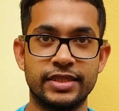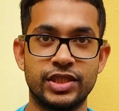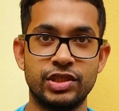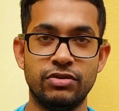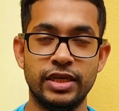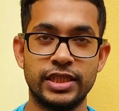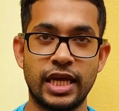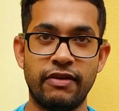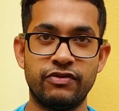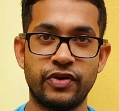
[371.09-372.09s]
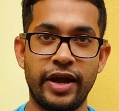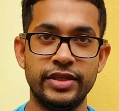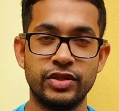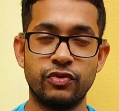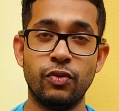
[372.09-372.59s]
So instead of trying
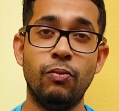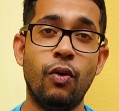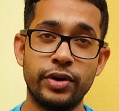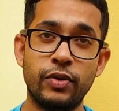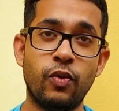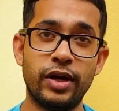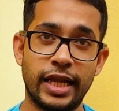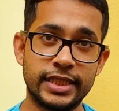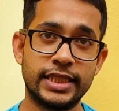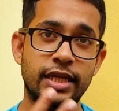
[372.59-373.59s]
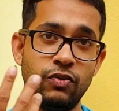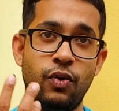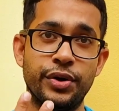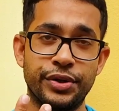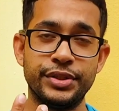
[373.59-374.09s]
to grow more than one lettuce in
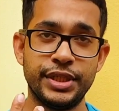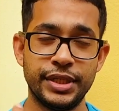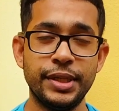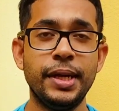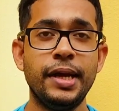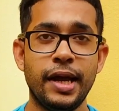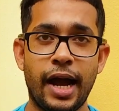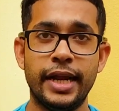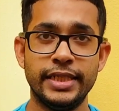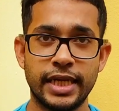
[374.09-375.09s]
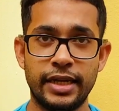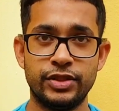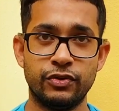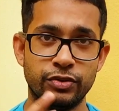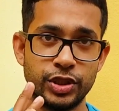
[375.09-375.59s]
one container, I decided to
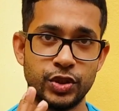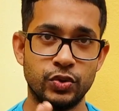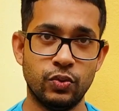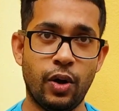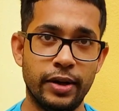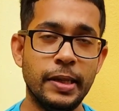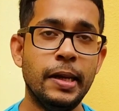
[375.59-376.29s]
grow just one.